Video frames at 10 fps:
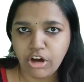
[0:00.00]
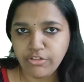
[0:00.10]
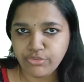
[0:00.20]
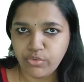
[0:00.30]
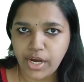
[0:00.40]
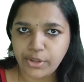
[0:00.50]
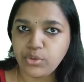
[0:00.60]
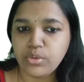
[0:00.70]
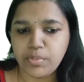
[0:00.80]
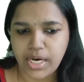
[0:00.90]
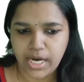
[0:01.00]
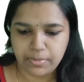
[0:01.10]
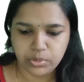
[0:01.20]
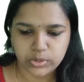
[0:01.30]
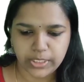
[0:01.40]
of Vayu
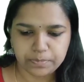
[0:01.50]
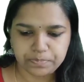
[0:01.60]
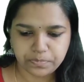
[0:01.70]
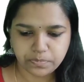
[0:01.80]
Mahabhuta.